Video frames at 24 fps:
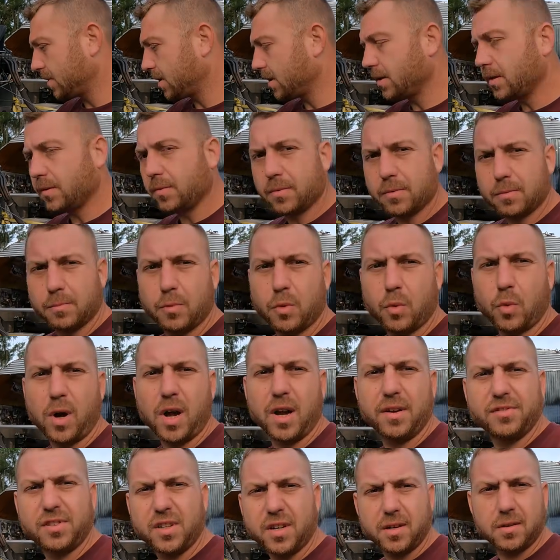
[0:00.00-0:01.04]
one of my
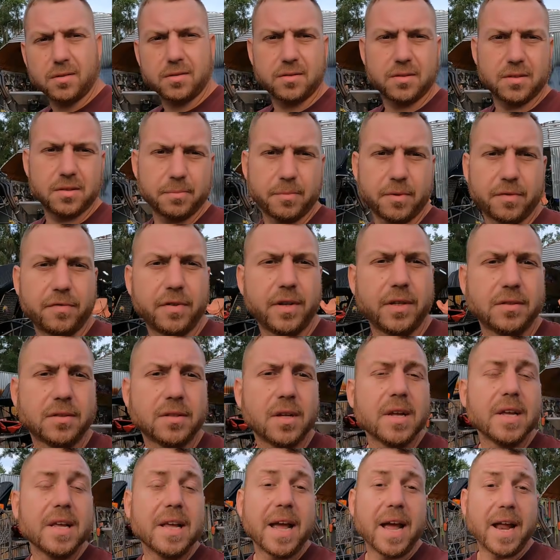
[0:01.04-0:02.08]
wife's hairs was in my face.
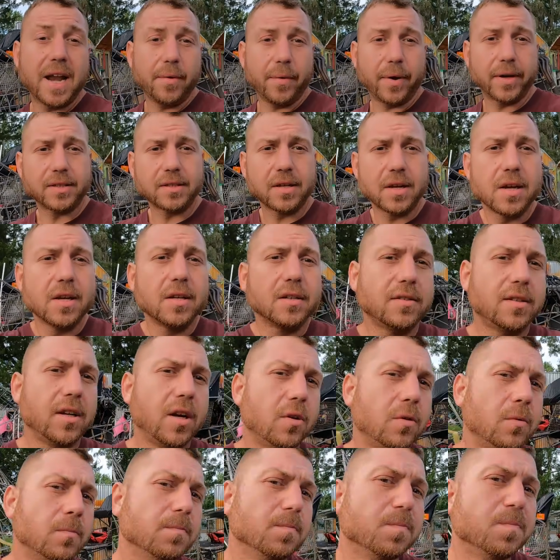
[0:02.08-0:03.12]
Anyways,
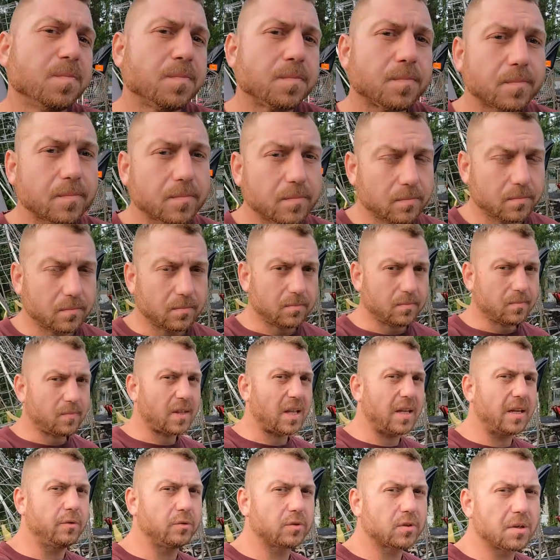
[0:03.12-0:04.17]
so
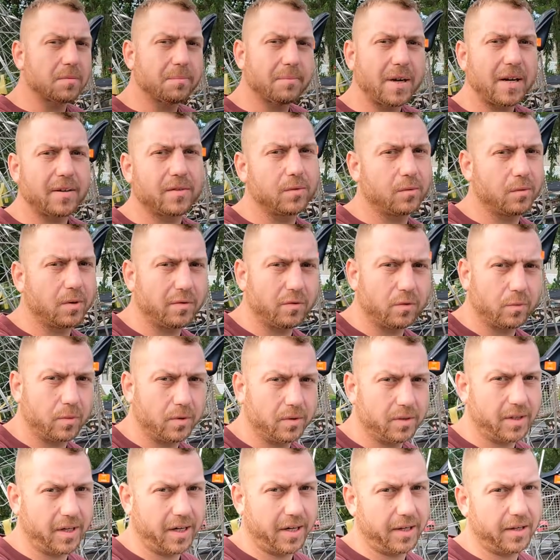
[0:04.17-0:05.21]
he was coming back to the river
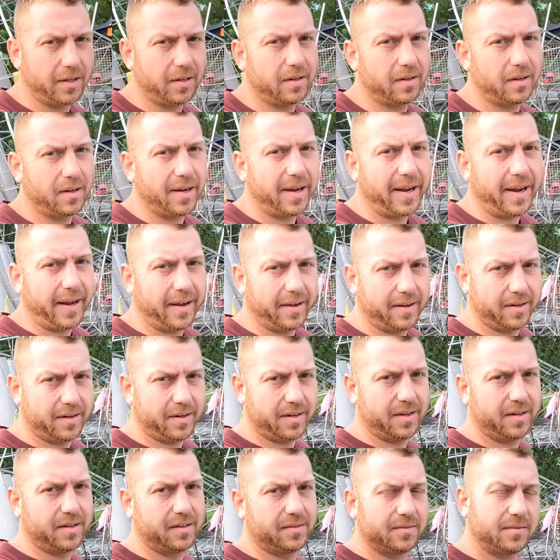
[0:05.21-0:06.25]
one day, and
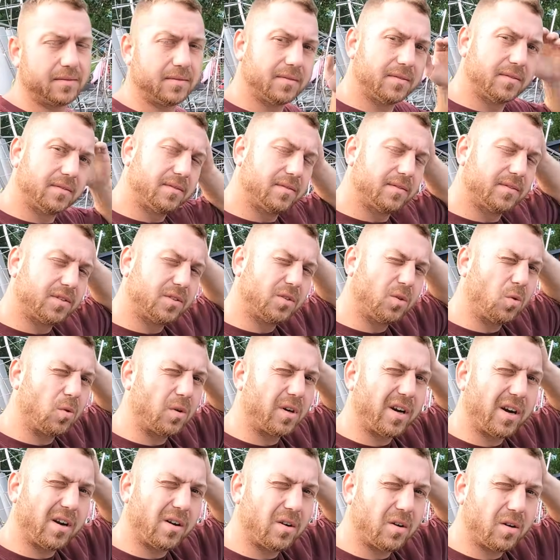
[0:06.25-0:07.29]
the
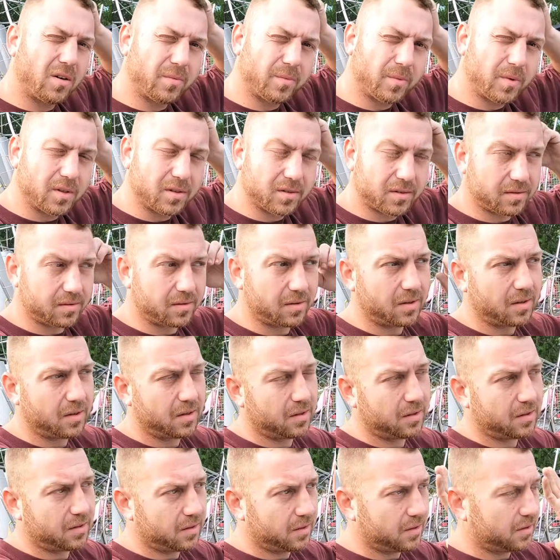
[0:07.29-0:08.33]
story I heard was
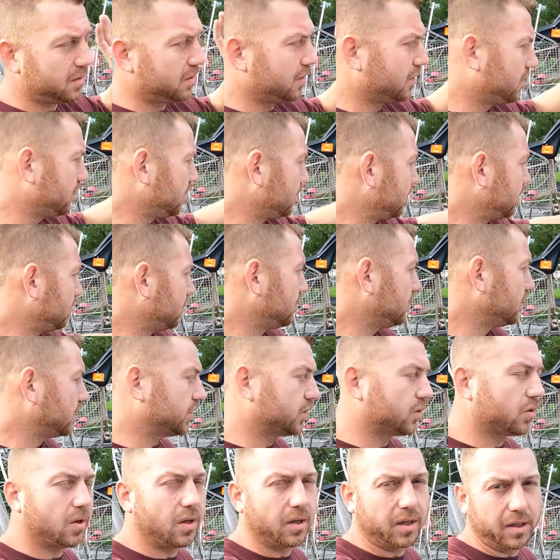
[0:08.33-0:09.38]

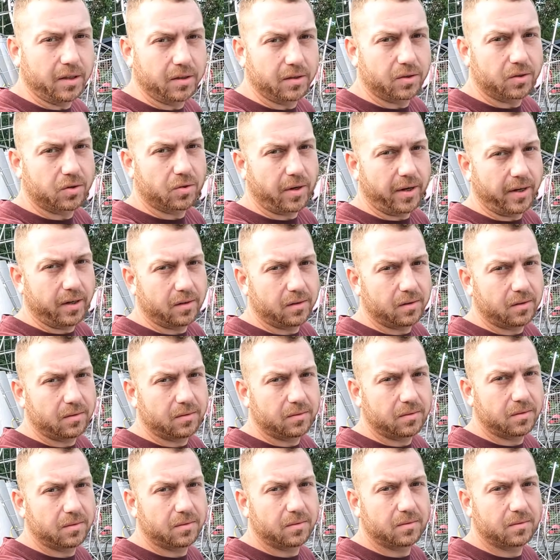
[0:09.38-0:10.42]
truck and a
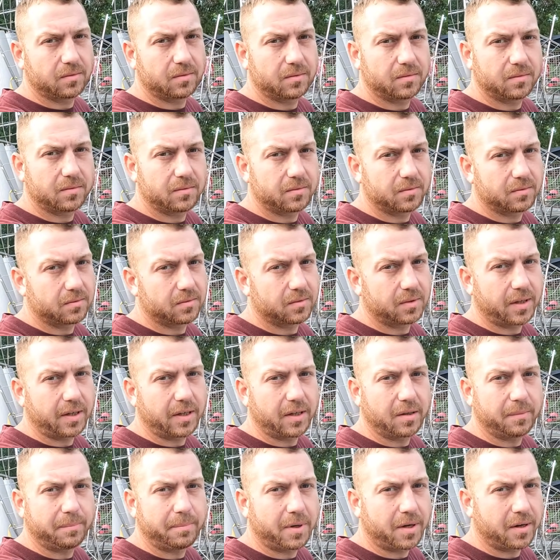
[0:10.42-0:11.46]
trailer. They
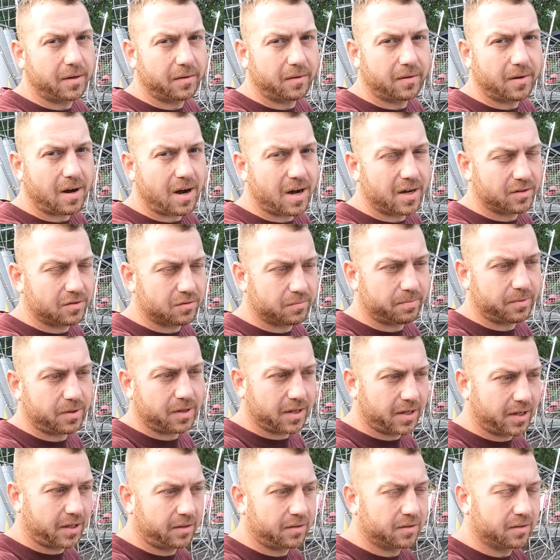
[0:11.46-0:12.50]
hit a puddle,
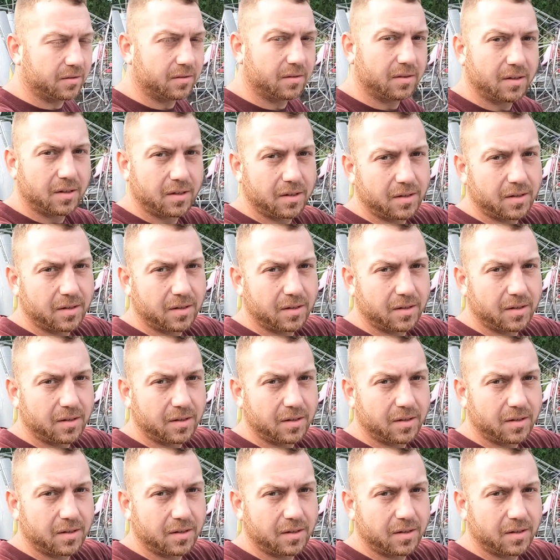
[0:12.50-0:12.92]
hydroplaned, and